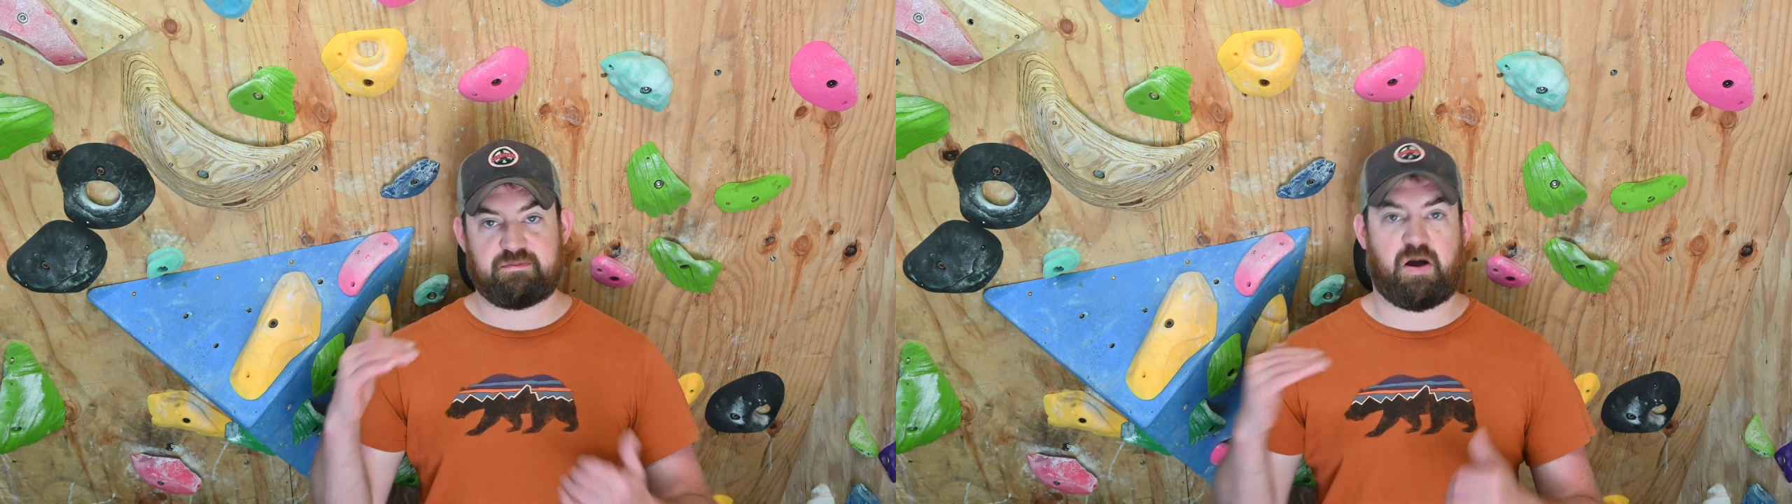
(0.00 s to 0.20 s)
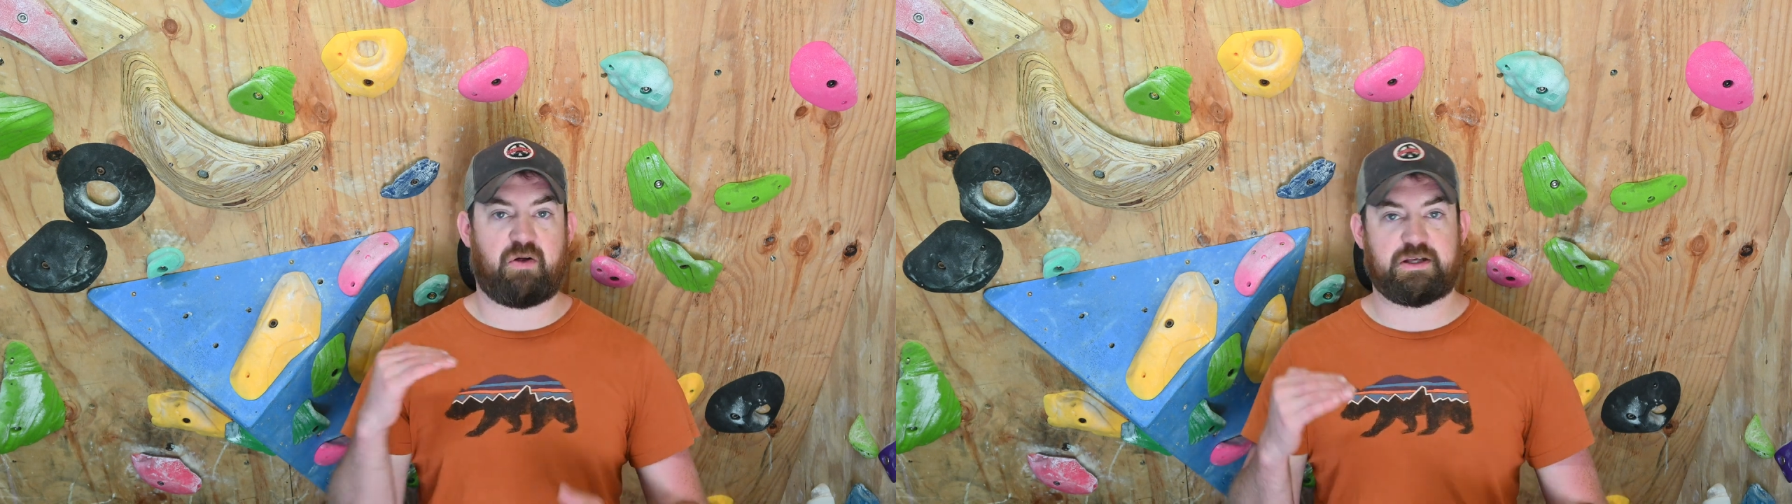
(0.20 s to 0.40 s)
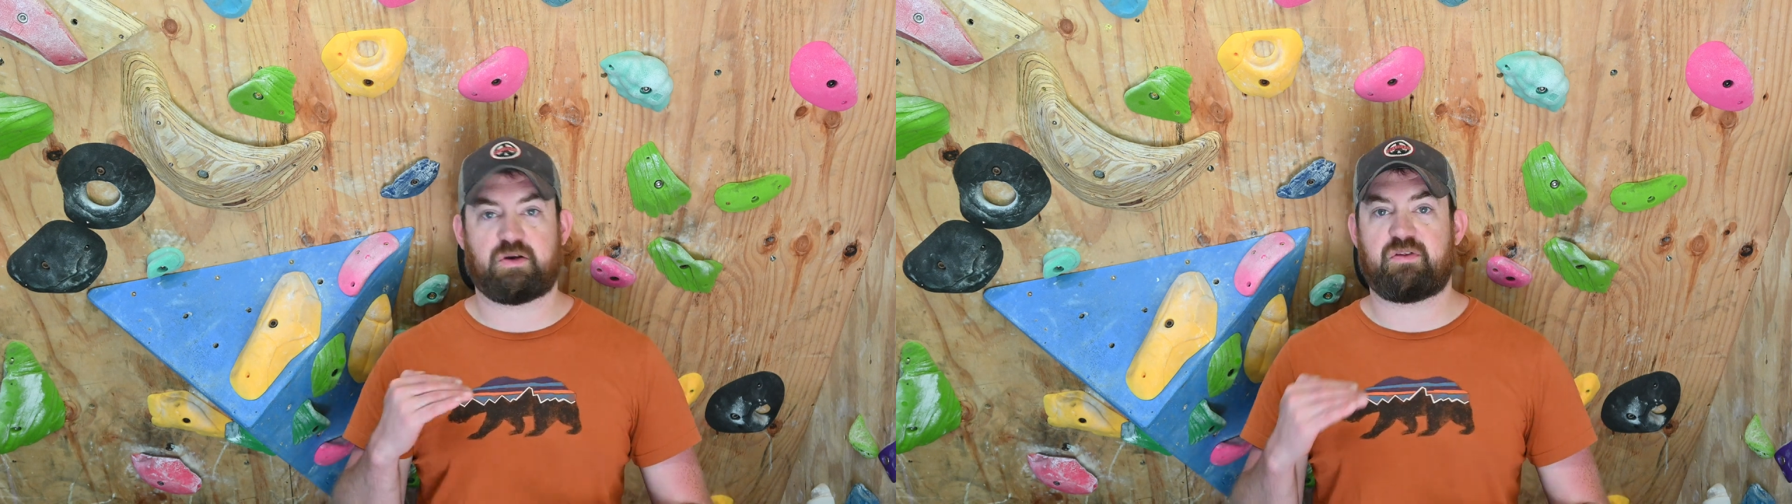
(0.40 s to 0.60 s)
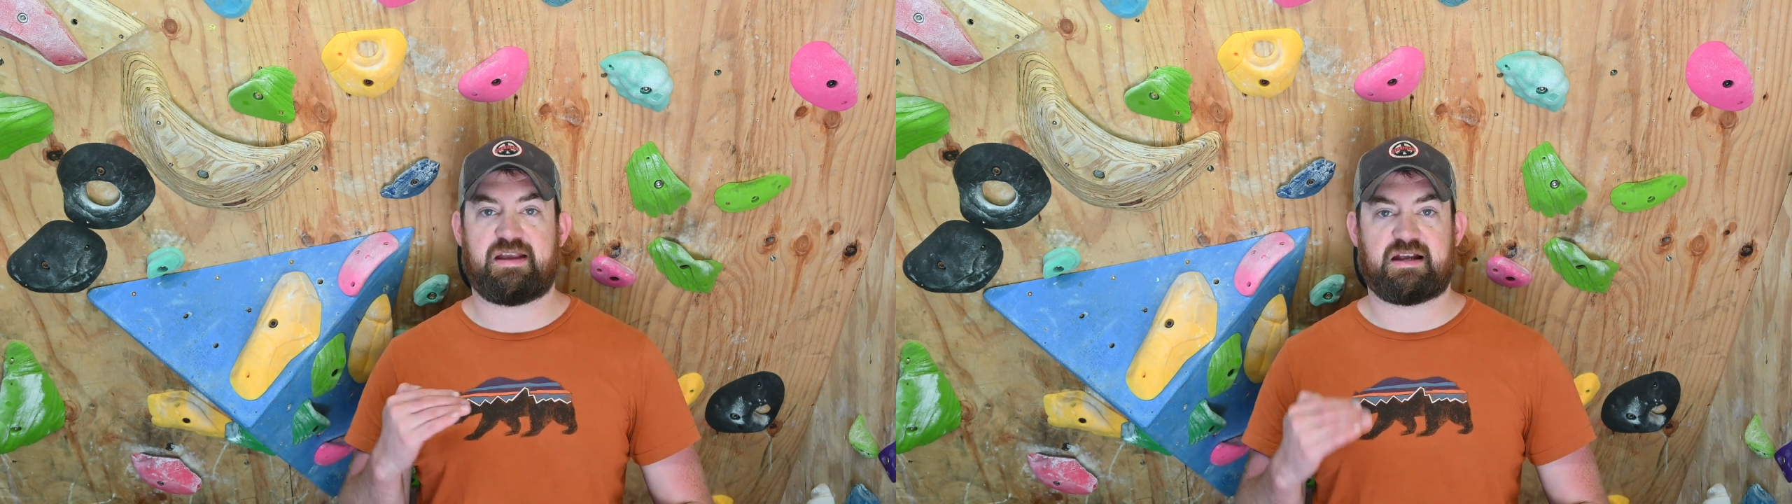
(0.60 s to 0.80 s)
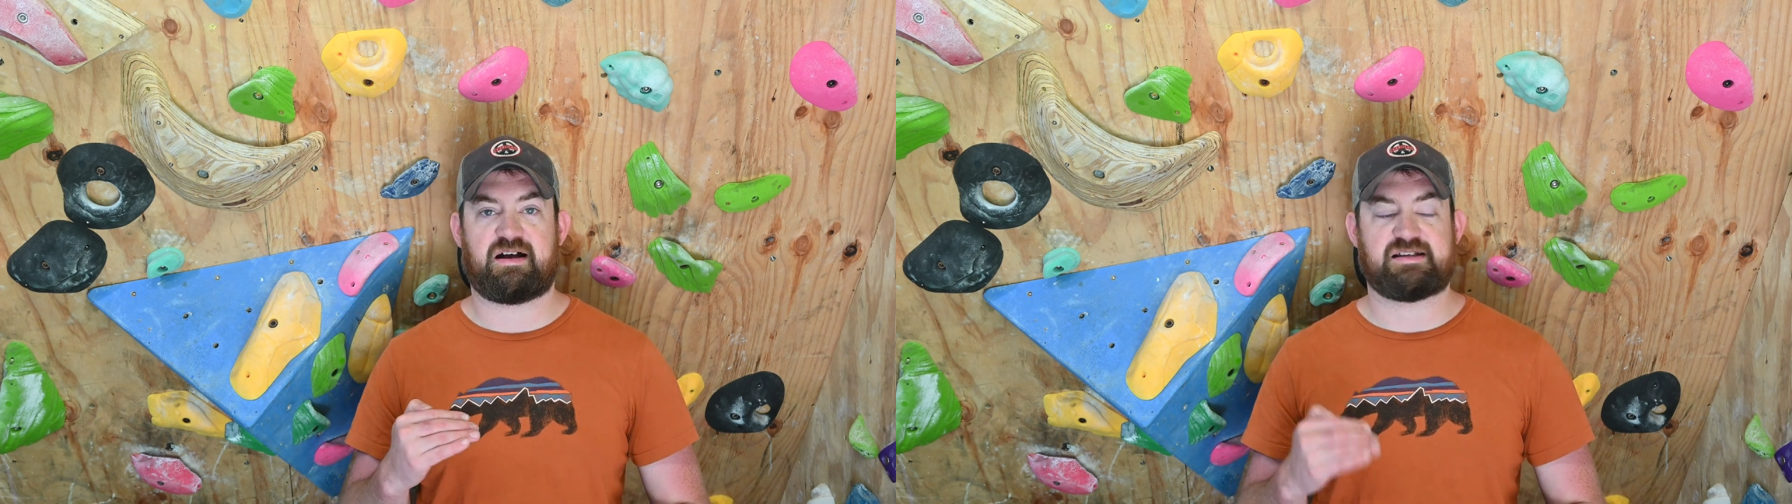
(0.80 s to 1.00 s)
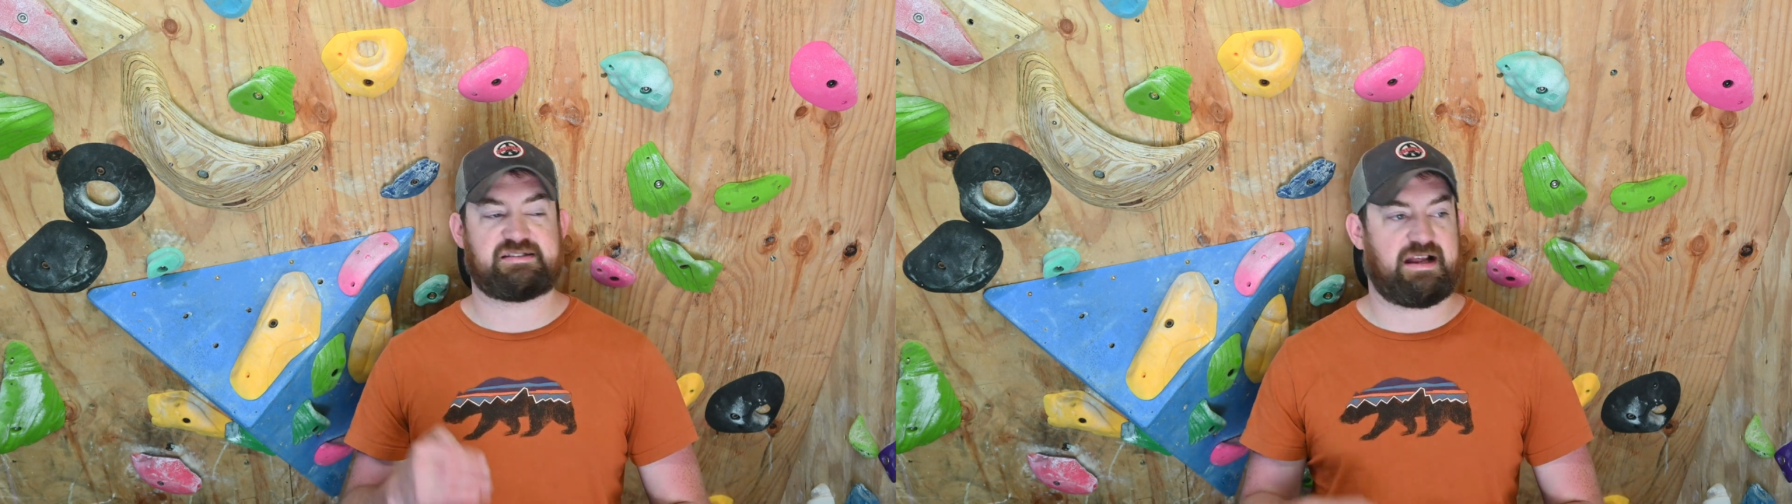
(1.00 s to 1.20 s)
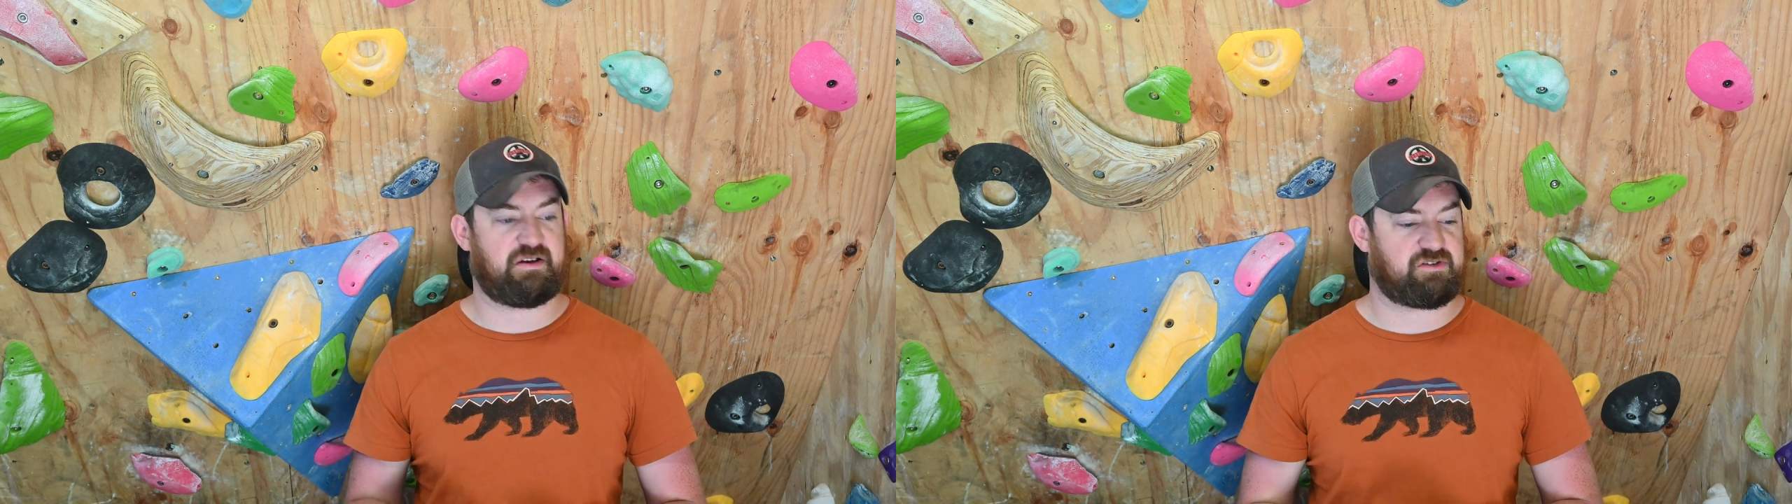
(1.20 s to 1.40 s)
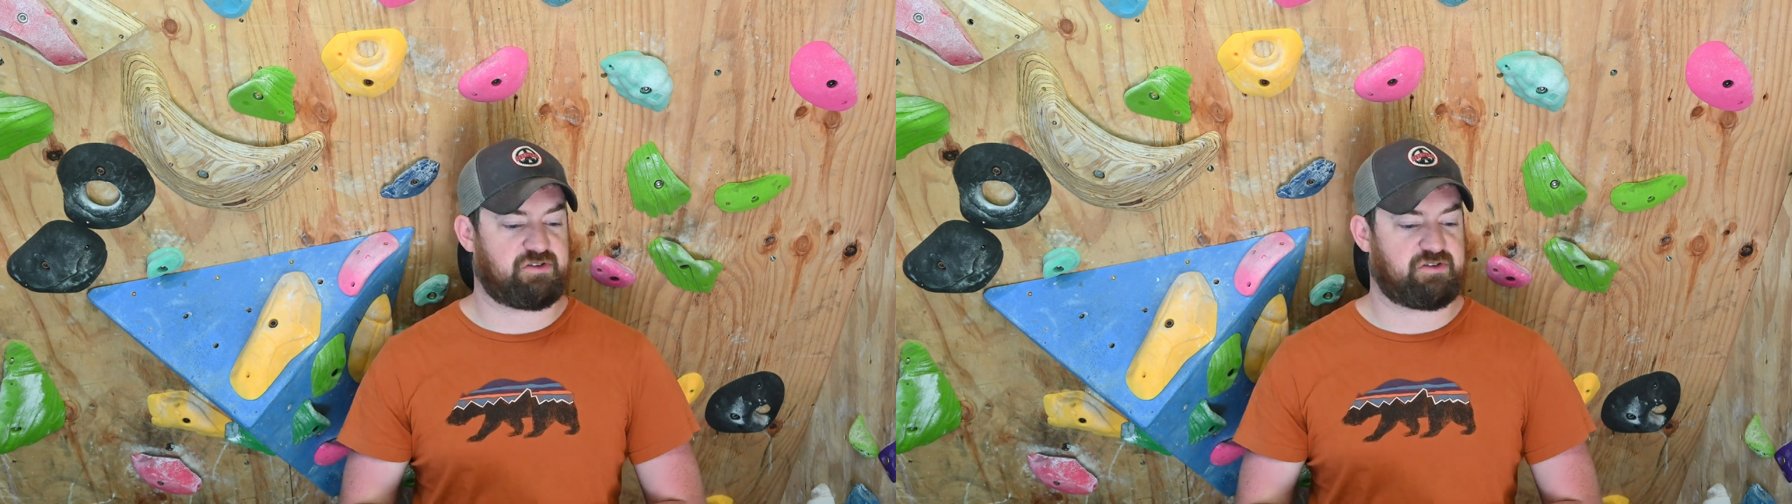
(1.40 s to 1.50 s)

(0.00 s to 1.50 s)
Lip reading: polyurethane cost down.